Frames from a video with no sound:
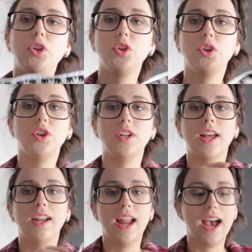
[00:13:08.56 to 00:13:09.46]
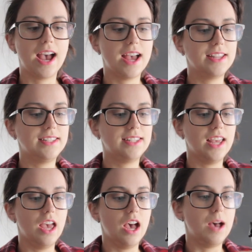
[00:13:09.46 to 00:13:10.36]
cute, and it has
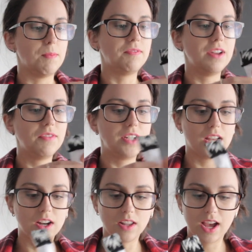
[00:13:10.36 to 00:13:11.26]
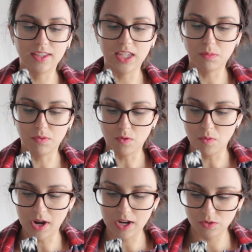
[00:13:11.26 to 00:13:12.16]
I've never done it like this
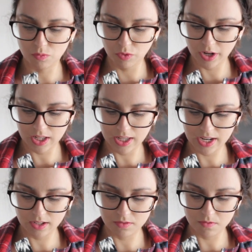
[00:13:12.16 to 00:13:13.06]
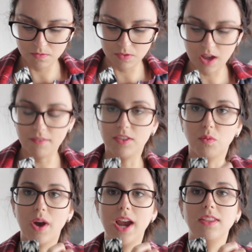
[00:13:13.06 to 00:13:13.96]
before, but I really love the
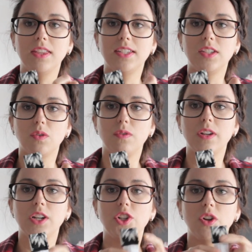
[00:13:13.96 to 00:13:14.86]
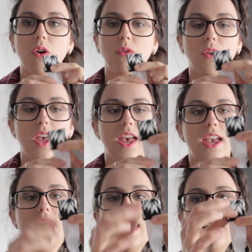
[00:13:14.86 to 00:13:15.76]
way that this is all finished off.
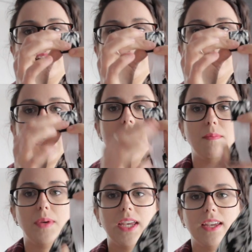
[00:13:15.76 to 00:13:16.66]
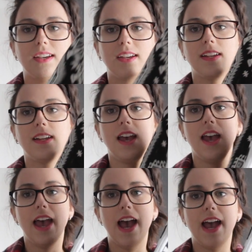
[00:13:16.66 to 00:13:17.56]
It has the tab here
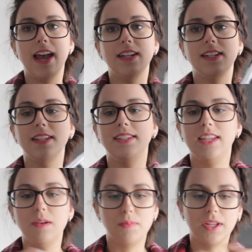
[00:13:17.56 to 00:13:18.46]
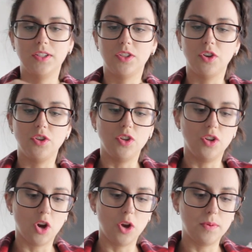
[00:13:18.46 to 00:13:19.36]
and a zip, and so
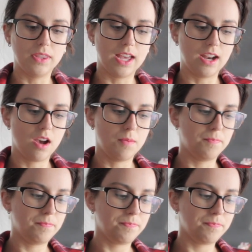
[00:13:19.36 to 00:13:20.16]
you open that up,